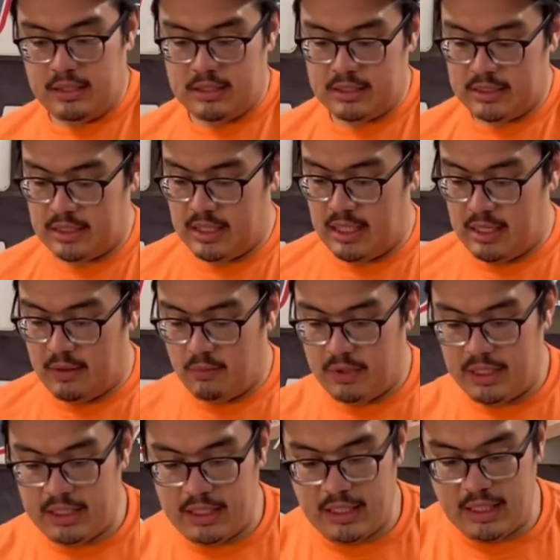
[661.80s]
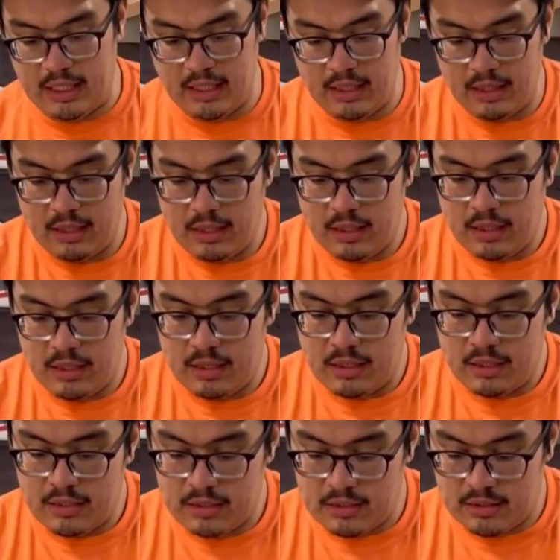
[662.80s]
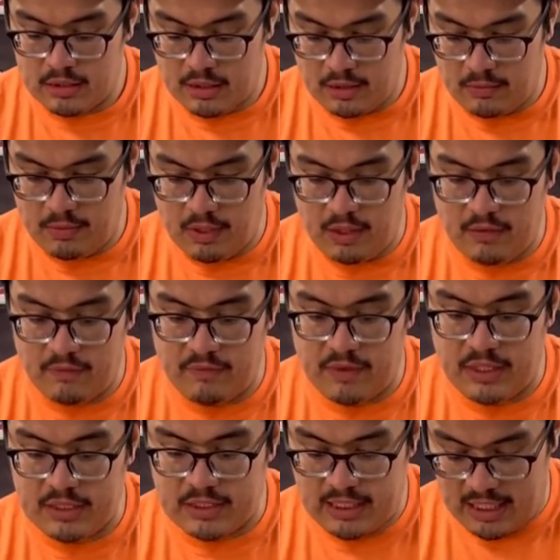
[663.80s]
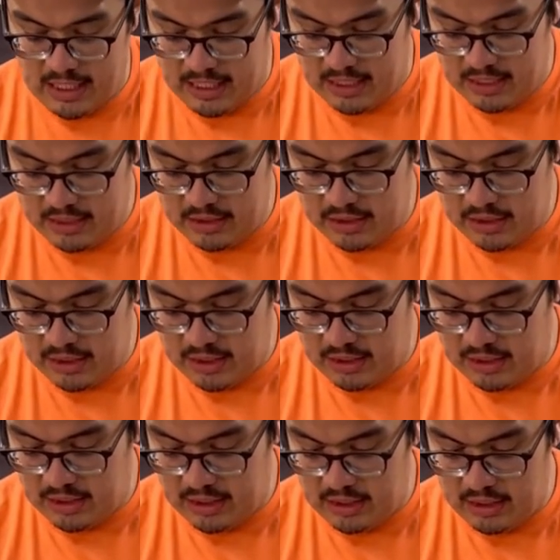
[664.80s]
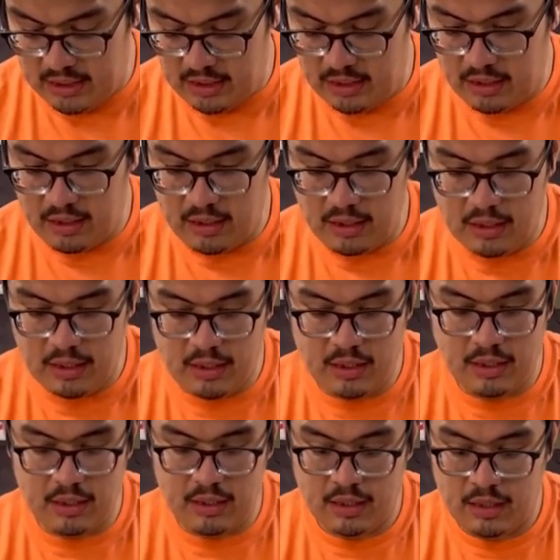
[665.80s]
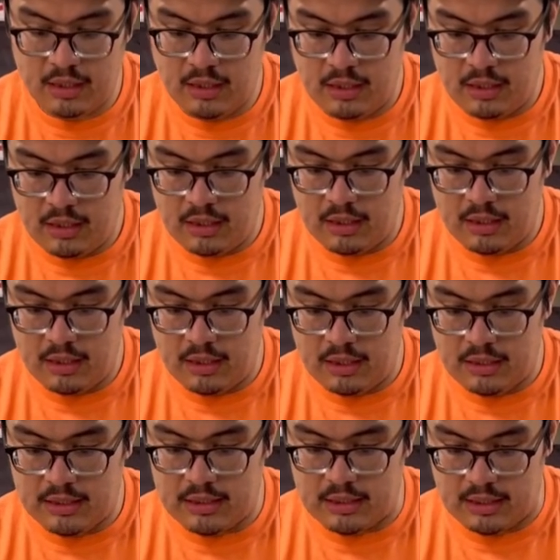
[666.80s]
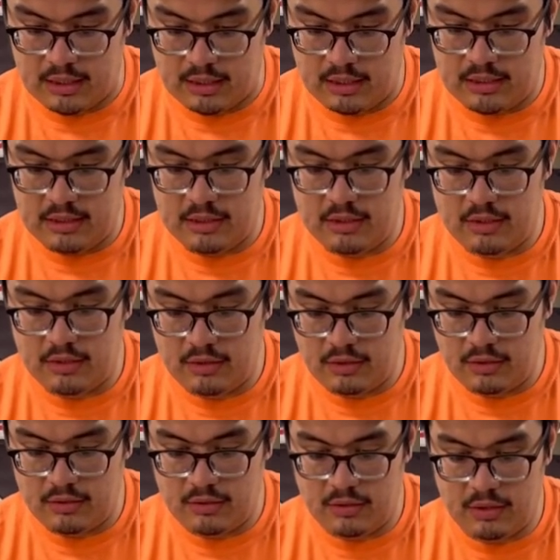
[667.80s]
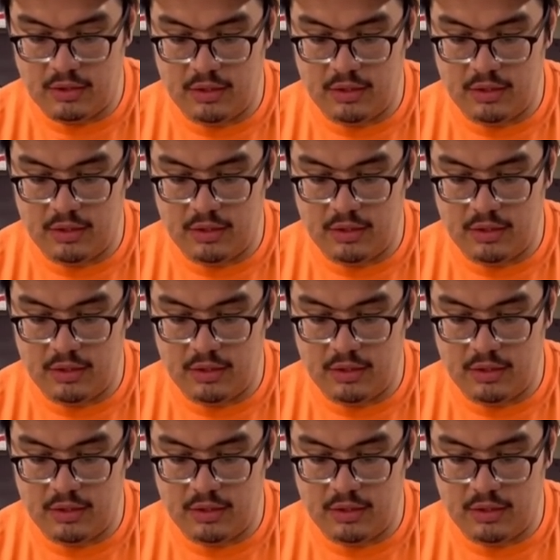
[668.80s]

say I want to get some of this edge in here. Let's see, let's do